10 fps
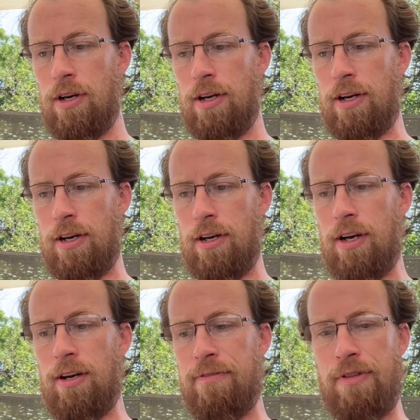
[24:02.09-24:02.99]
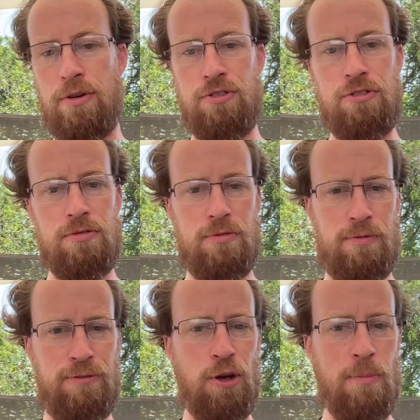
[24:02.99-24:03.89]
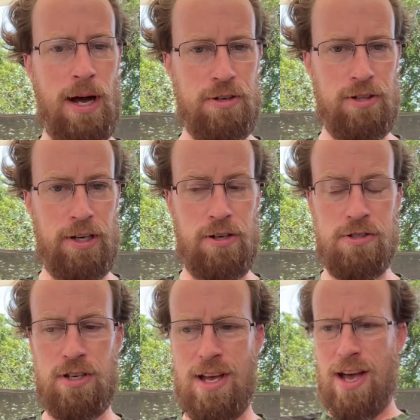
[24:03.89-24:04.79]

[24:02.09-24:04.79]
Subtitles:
of those flow modulators.